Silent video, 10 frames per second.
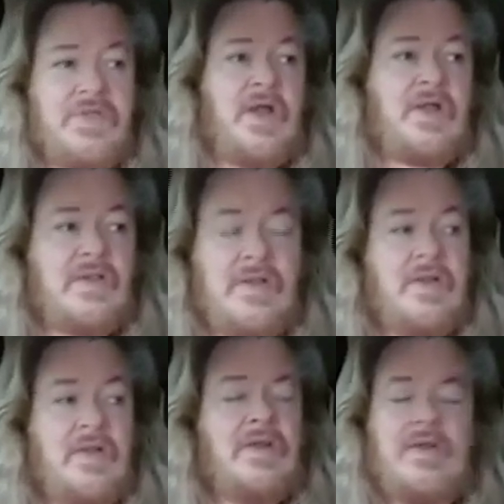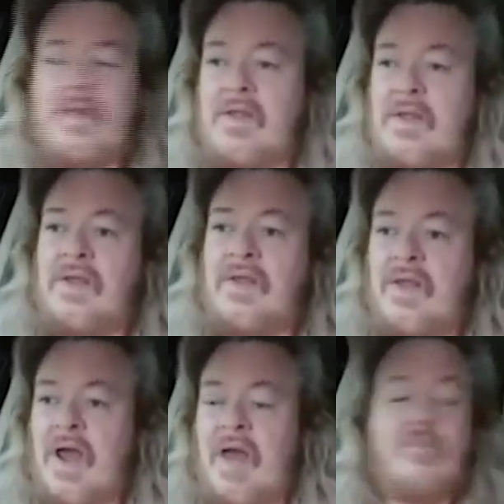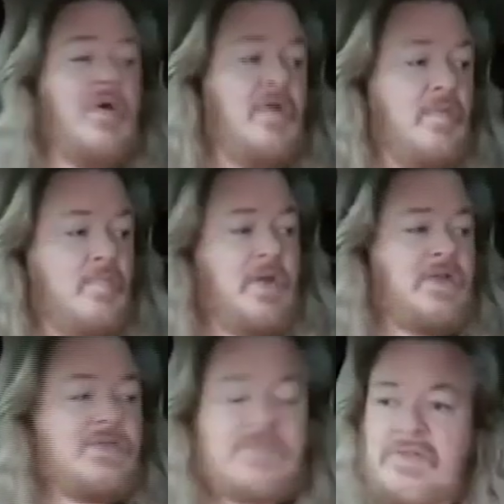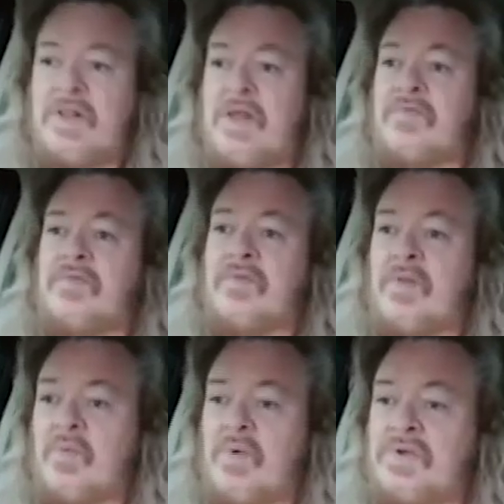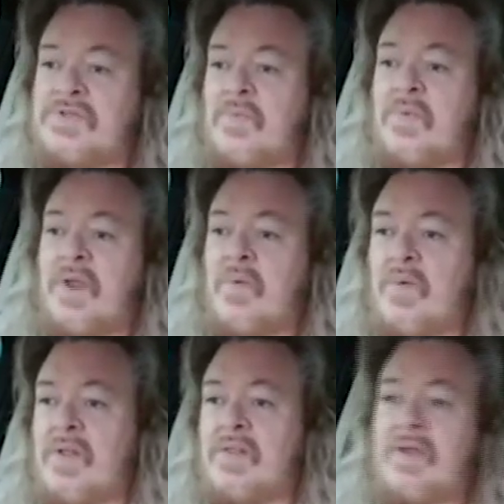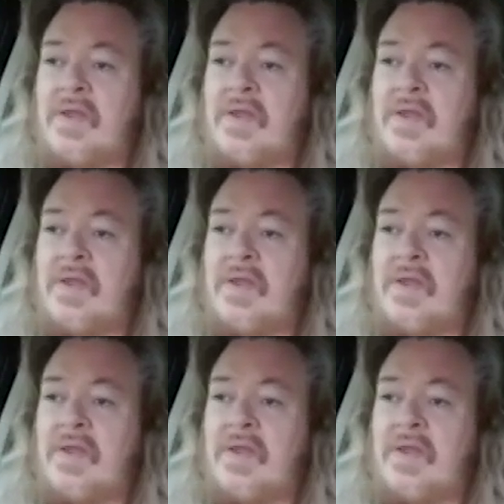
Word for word: not. I've gone to places and left feeling worse than when I went.